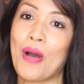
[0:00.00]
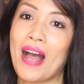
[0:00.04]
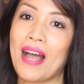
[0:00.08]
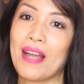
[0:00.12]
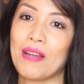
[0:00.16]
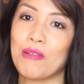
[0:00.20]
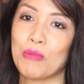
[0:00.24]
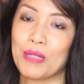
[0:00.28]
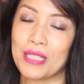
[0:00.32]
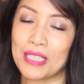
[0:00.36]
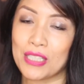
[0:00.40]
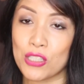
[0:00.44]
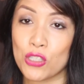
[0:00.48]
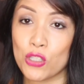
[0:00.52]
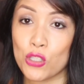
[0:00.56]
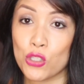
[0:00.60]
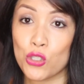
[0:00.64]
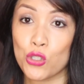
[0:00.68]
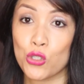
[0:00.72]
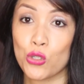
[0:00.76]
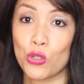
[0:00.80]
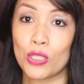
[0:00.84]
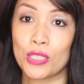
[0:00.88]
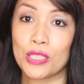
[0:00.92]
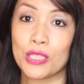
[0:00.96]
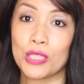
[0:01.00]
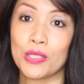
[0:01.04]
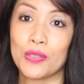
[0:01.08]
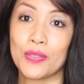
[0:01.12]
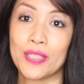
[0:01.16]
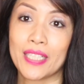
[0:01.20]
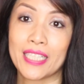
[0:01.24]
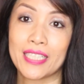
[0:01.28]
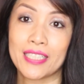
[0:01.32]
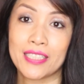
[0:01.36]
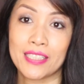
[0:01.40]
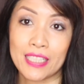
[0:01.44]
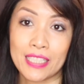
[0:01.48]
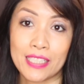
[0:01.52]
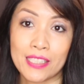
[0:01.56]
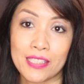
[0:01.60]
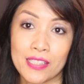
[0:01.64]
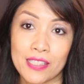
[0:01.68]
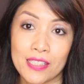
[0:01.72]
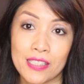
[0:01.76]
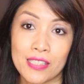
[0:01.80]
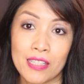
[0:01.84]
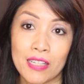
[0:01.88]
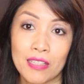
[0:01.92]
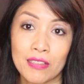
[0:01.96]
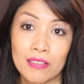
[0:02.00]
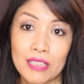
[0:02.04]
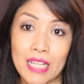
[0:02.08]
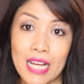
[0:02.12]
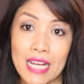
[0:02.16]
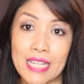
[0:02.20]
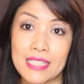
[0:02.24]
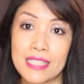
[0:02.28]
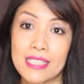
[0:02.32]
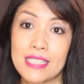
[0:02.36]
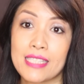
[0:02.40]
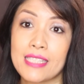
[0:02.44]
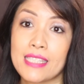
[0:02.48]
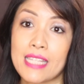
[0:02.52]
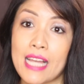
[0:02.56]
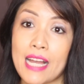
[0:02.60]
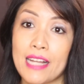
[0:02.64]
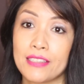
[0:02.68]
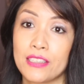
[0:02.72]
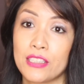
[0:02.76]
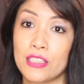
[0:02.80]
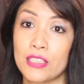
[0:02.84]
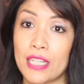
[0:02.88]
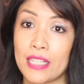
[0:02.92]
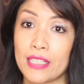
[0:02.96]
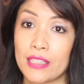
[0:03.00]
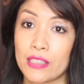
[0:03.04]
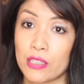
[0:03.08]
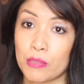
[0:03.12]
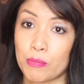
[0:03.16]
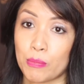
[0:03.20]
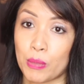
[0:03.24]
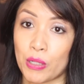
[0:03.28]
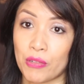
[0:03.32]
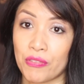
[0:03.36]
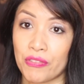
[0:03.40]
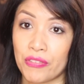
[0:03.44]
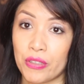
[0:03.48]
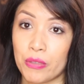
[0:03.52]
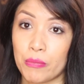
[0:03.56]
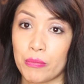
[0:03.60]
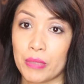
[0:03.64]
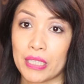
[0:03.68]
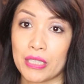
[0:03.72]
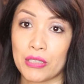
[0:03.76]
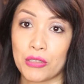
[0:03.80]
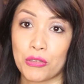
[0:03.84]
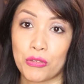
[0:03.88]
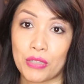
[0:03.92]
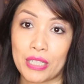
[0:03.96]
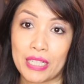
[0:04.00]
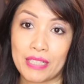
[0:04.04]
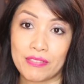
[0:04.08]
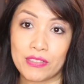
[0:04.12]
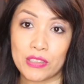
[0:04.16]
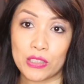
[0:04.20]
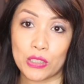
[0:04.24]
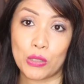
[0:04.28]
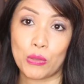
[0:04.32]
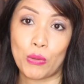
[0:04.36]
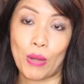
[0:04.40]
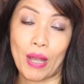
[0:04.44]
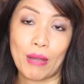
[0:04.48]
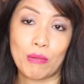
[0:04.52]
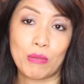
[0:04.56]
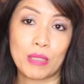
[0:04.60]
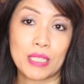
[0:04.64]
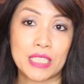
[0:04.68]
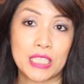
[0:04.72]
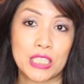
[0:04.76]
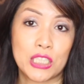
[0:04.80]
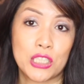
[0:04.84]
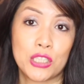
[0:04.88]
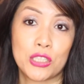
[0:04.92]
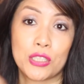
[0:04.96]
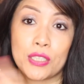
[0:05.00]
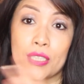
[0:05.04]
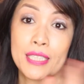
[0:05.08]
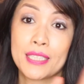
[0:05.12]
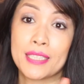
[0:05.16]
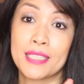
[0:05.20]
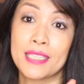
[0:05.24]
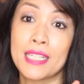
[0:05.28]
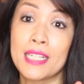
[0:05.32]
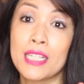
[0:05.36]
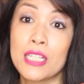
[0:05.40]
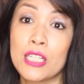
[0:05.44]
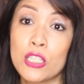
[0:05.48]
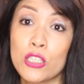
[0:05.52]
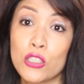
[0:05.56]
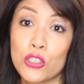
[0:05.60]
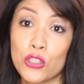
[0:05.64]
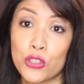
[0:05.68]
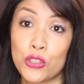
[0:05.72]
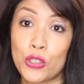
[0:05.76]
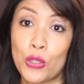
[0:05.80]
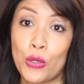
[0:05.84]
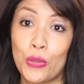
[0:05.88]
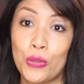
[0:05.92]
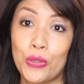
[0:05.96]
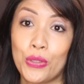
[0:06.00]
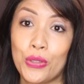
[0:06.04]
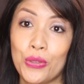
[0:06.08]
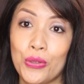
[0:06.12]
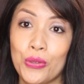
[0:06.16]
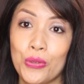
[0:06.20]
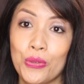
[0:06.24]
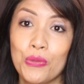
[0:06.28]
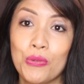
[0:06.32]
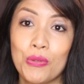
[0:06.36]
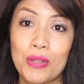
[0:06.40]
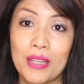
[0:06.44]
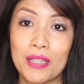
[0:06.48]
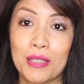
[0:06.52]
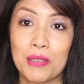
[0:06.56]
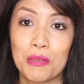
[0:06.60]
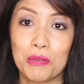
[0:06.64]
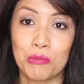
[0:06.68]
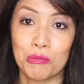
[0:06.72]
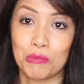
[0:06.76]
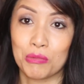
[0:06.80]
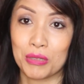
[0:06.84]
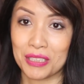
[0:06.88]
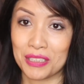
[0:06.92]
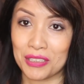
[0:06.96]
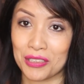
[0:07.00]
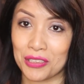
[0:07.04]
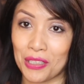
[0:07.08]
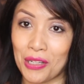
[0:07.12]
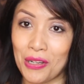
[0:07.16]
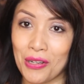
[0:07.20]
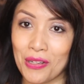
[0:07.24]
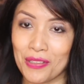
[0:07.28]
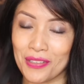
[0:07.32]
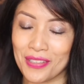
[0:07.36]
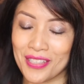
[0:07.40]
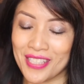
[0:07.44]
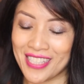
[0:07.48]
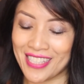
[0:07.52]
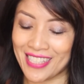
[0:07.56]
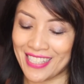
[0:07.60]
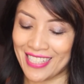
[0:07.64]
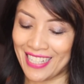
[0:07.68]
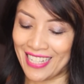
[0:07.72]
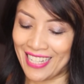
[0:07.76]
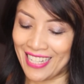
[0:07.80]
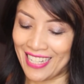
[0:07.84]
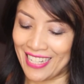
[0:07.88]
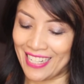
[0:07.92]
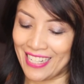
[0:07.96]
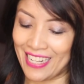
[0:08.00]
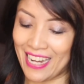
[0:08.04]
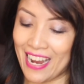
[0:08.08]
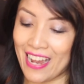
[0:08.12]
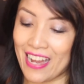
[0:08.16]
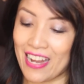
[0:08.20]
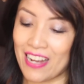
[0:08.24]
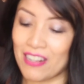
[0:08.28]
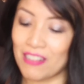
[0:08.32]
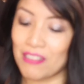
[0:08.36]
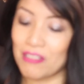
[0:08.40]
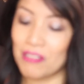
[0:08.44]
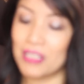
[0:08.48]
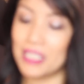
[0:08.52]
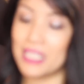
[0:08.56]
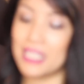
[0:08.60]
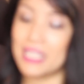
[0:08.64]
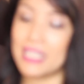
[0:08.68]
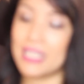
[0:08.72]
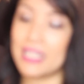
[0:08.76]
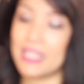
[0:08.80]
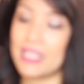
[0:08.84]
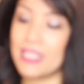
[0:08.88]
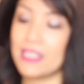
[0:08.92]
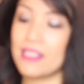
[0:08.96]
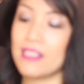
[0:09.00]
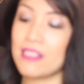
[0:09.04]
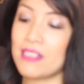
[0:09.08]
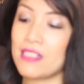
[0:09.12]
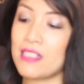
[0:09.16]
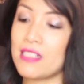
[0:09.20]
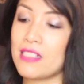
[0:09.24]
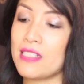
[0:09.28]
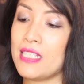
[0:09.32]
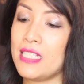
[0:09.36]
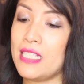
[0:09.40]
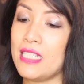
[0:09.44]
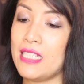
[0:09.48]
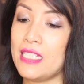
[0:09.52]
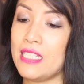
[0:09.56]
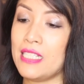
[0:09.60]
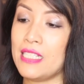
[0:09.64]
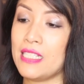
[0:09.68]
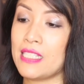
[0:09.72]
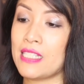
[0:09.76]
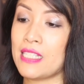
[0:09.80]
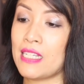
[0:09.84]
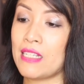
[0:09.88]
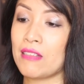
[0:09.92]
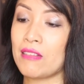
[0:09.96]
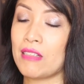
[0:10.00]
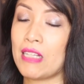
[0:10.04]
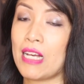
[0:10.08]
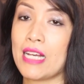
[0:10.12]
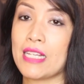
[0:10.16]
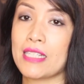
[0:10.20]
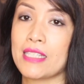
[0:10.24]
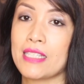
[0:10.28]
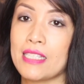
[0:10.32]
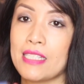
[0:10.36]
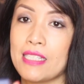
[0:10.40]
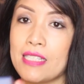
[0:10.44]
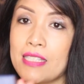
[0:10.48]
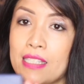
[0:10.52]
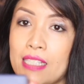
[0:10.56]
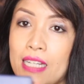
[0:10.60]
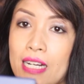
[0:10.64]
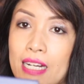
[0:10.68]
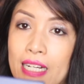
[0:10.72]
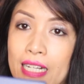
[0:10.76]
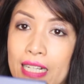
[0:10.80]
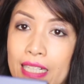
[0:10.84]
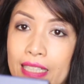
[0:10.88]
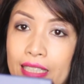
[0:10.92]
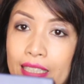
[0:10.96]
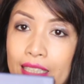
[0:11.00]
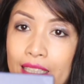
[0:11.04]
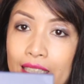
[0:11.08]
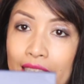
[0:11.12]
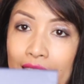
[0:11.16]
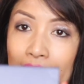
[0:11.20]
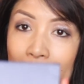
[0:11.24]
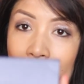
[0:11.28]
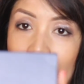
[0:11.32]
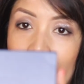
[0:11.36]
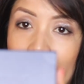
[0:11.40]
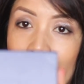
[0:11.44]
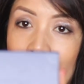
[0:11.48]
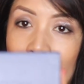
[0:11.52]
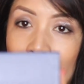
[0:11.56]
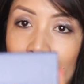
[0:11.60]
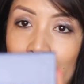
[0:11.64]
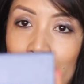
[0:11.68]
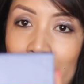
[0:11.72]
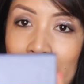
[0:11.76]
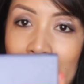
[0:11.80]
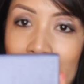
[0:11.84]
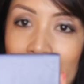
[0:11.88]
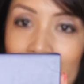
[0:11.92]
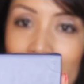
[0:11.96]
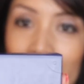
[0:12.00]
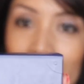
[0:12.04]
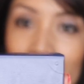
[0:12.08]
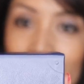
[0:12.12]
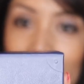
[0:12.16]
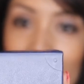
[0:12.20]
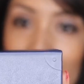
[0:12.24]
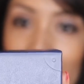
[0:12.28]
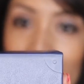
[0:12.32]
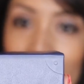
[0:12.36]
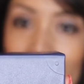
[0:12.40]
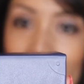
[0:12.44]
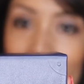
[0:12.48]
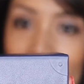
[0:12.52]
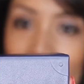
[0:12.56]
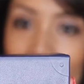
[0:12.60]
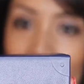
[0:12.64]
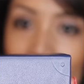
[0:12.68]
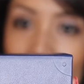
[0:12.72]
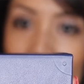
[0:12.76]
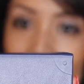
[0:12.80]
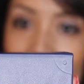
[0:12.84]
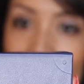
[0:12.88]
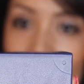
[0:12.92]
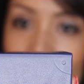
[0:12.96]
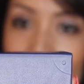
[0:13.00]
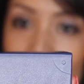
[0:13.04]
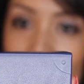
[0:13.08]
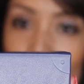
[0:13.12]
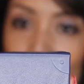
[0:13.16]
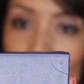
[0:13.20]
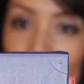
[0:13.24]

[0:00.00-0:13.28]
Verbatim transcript: I went to the store to exchange the sunglasses and to get the perfume engraved. So I wanted to just show you the results. Now, these are the sunglasses I did get, and I wanted to show you the case